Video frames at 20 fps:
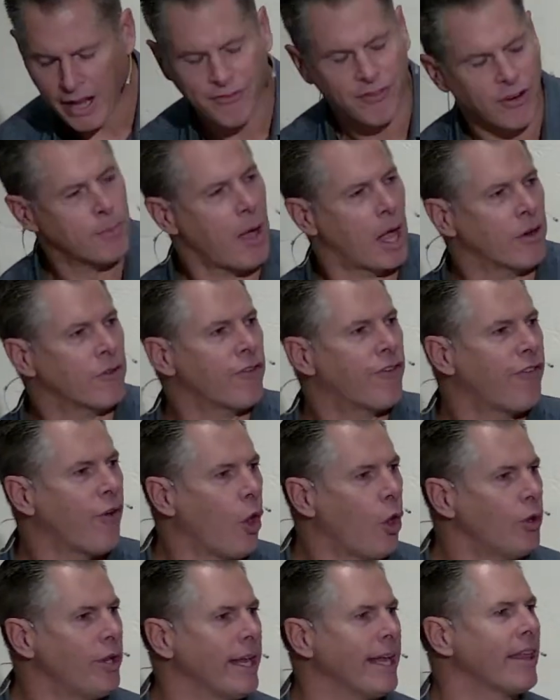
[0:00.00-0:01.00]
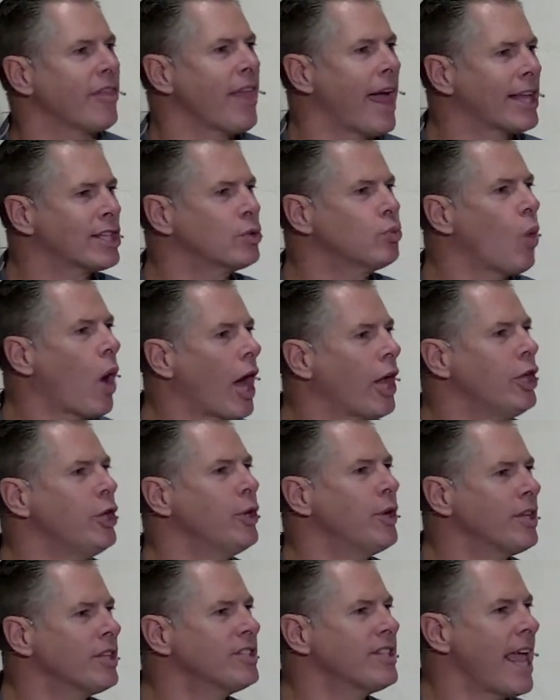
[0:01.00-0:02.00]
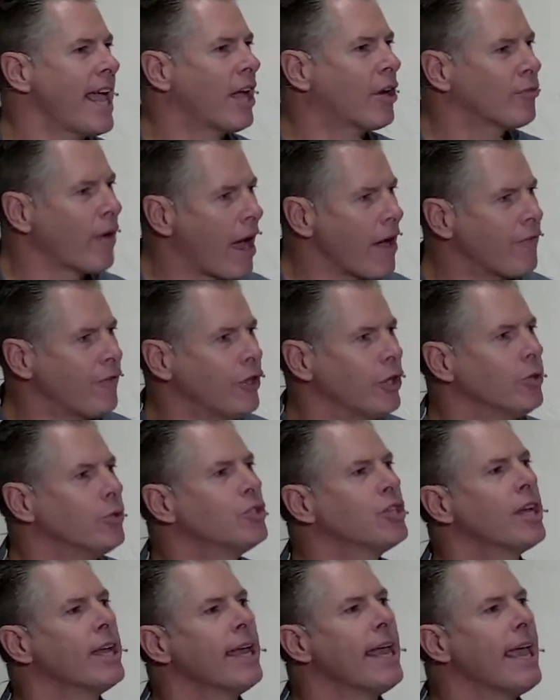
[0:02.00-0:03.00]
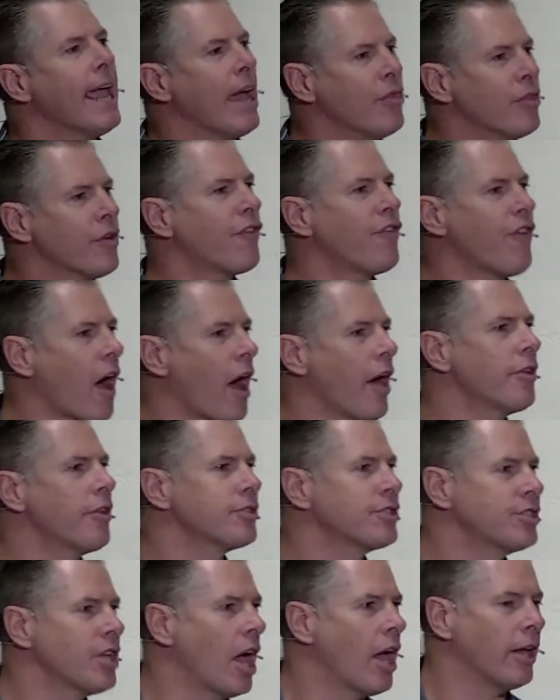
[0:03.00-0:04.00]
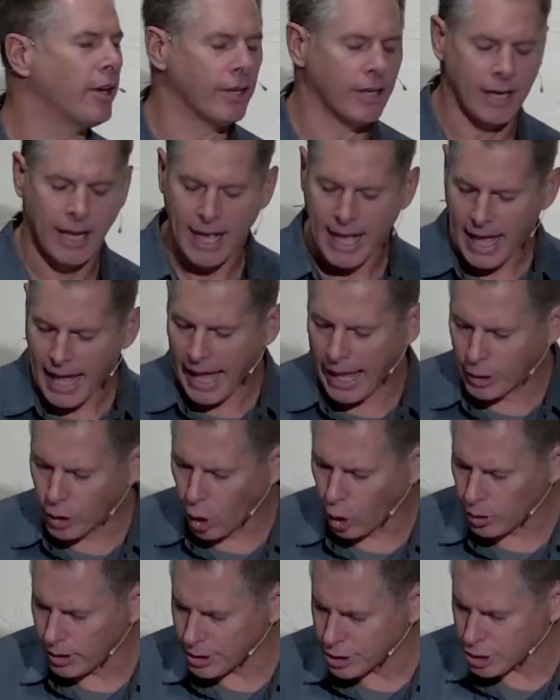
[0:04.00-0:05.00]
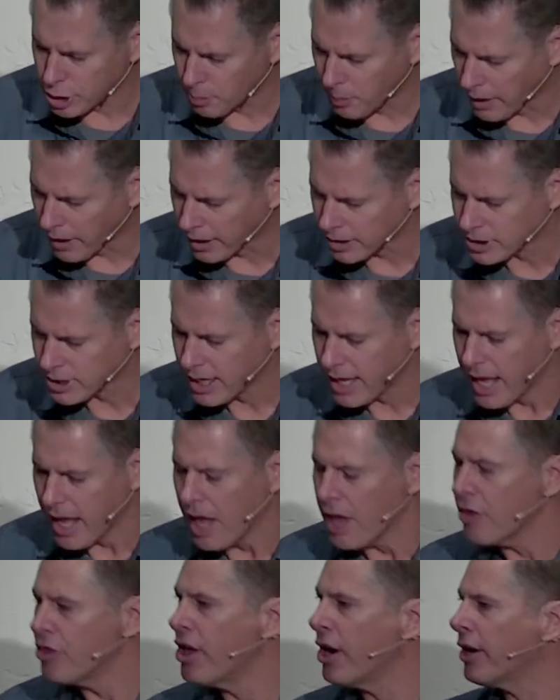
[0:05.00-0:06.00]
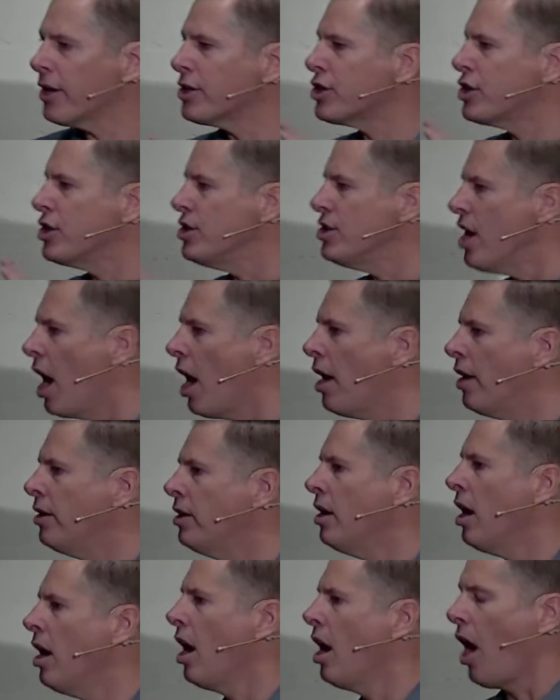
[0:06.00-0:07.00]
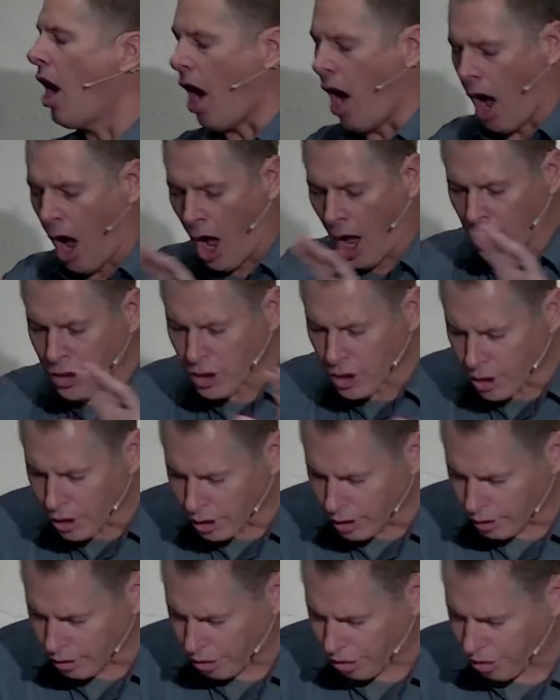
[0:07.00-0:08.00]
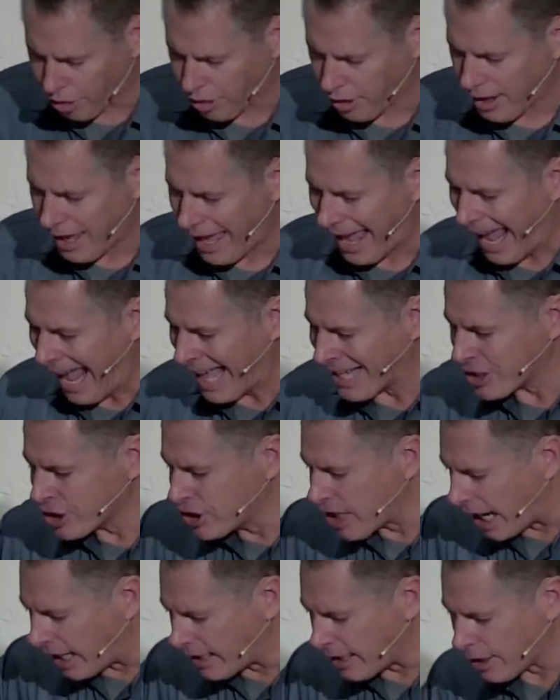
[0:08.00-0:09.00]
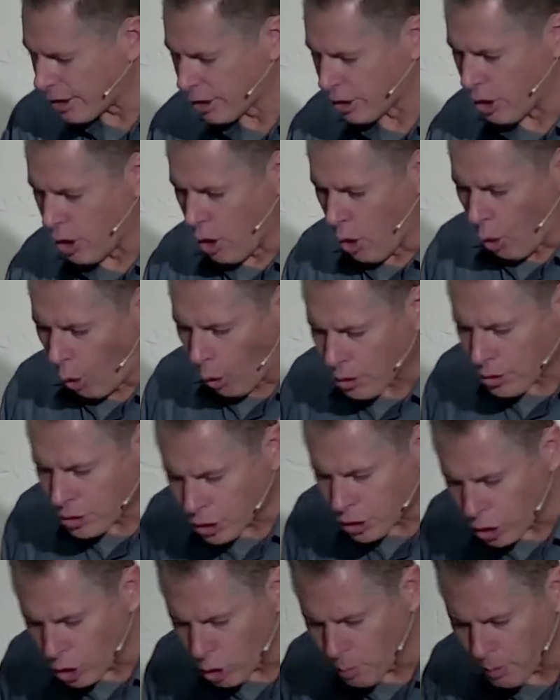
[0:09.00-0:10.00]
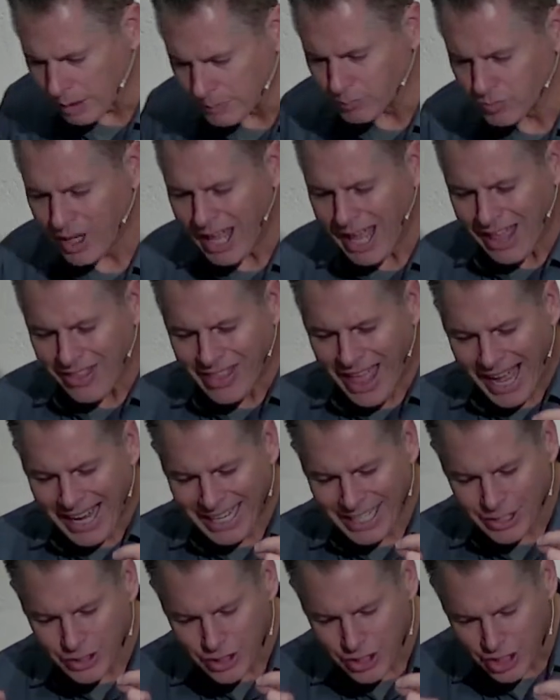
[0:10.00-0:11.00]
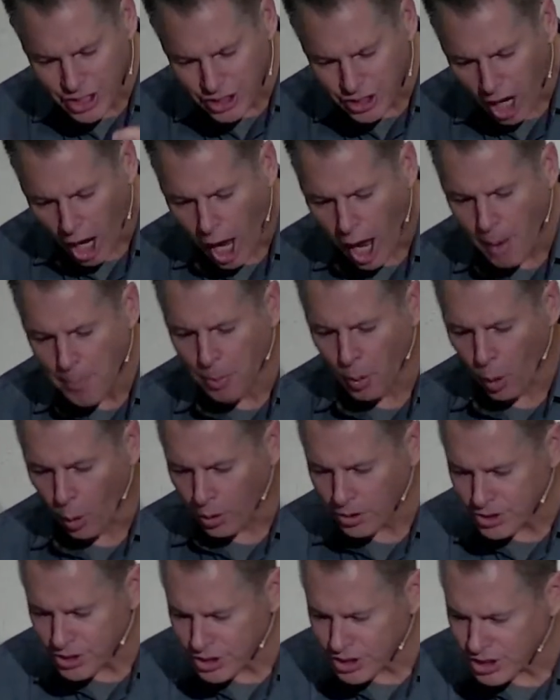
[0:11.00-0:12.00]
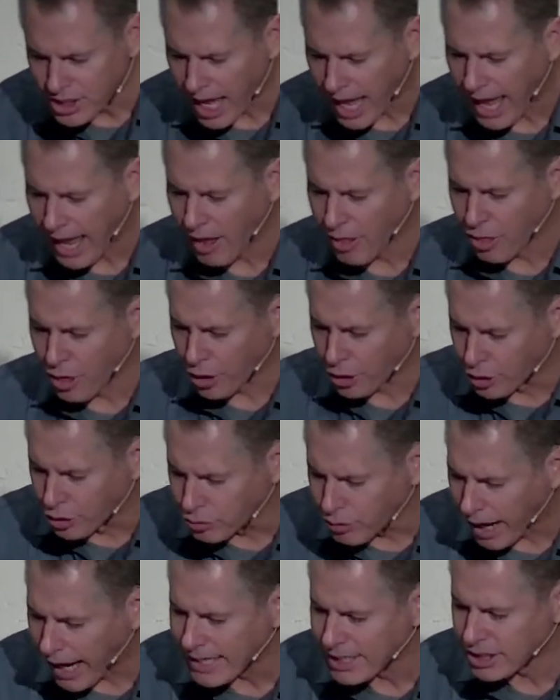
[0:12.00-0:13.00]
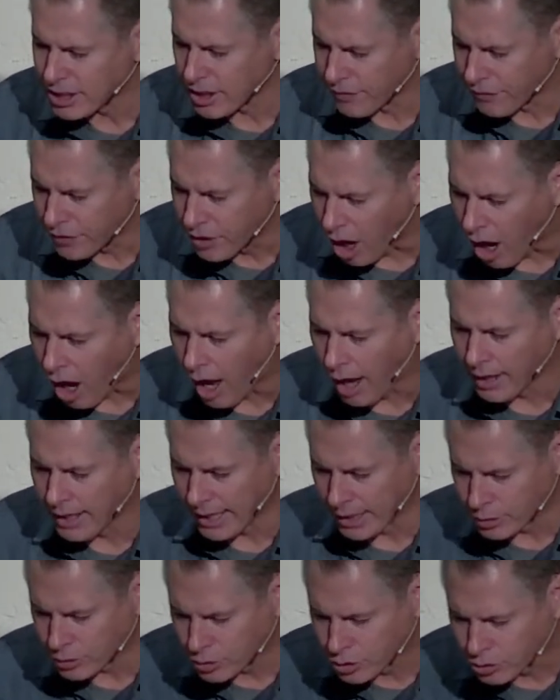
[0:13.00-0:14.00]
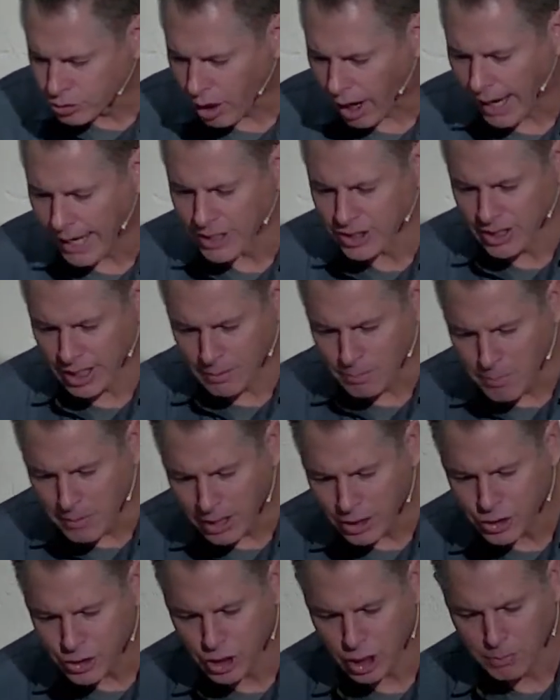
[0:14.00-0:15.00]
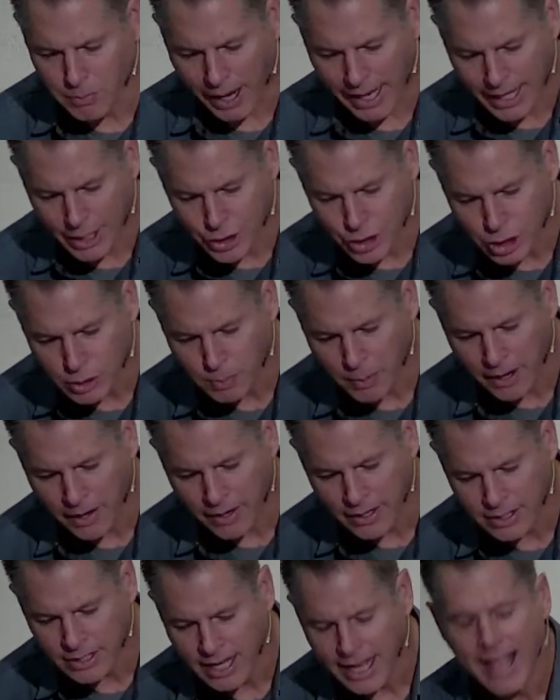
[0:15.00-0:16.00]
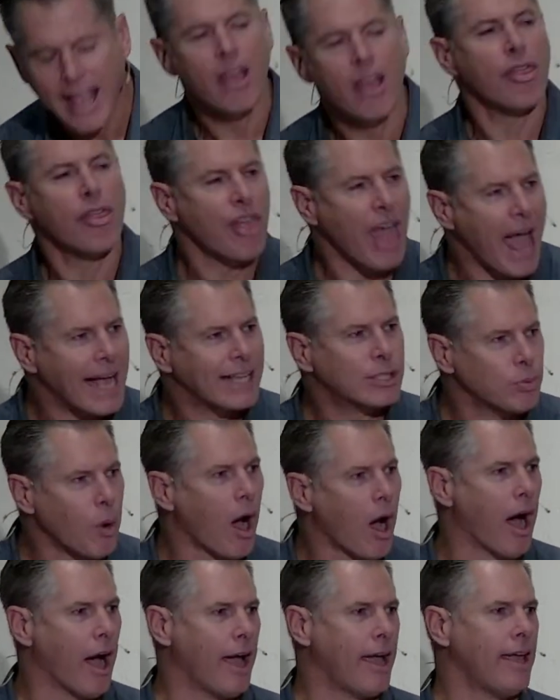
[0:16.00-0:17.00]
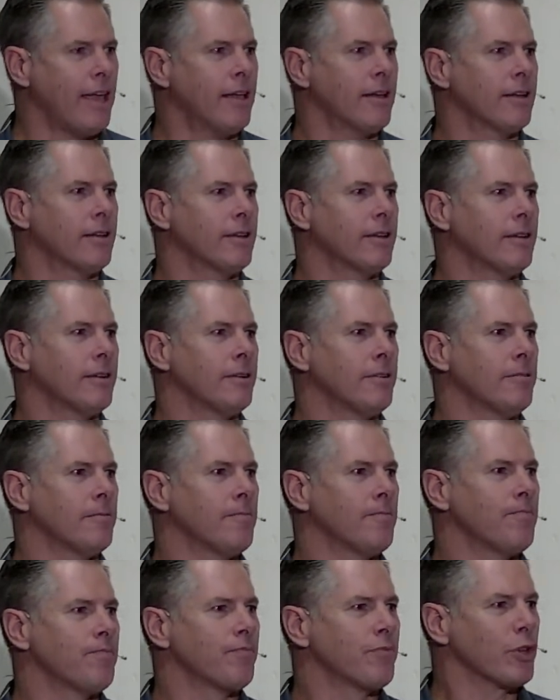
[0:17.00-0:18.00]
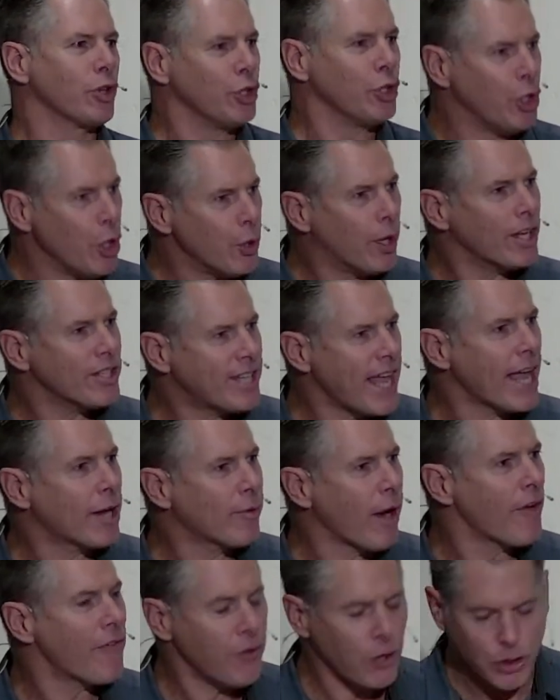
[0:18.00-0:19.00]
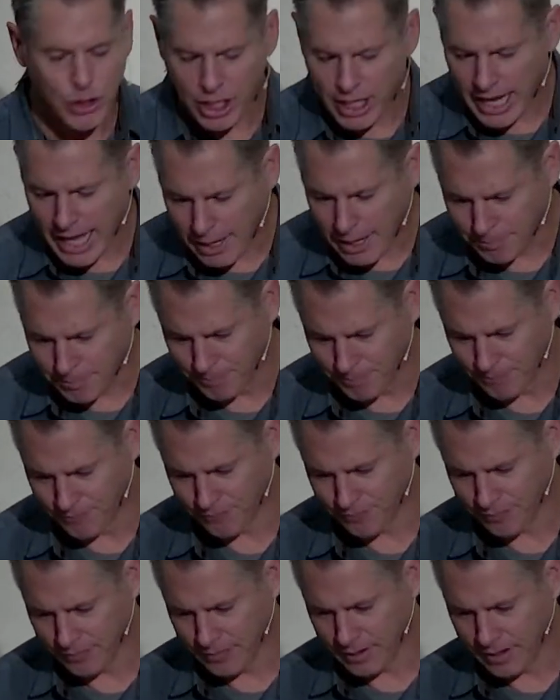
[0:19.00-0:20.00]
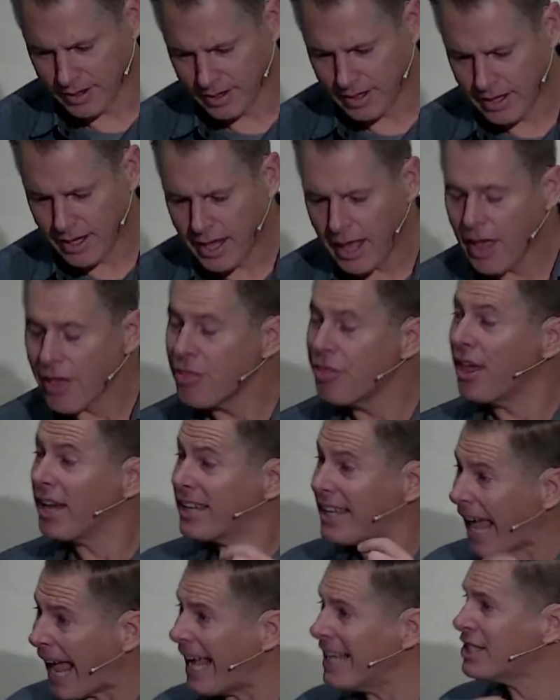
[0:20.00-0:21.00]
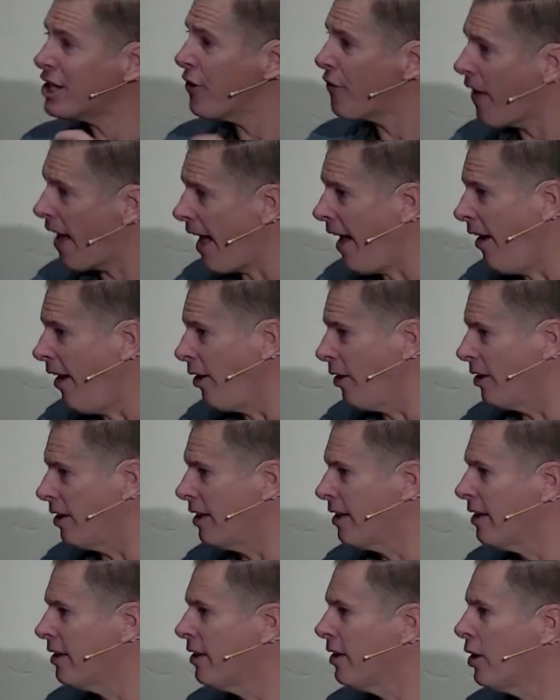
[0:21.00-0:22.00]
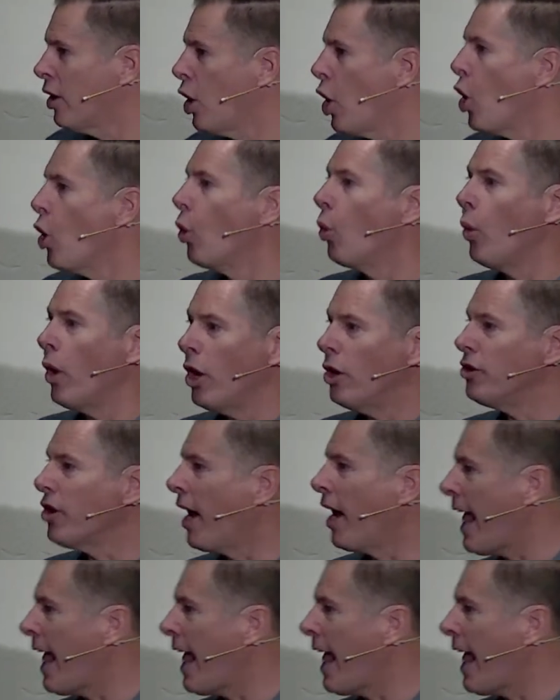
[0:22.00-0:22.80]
from unfolding. That's why you can take refuge in the Father, Son, and Holy Spirit. There is none on earth, angelic or human, that can stop or stay the grace of God in Christ administered by his Spirit. That's why you can take refuge in him. The gates of hell will not